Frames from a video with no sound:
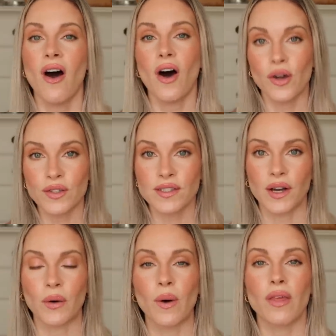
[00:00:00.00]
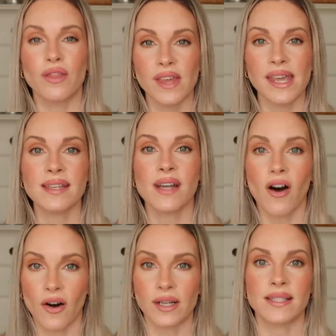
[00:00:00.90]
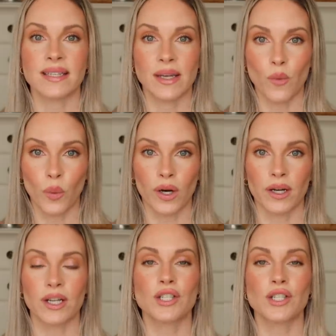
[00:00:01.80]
Also, these honestly work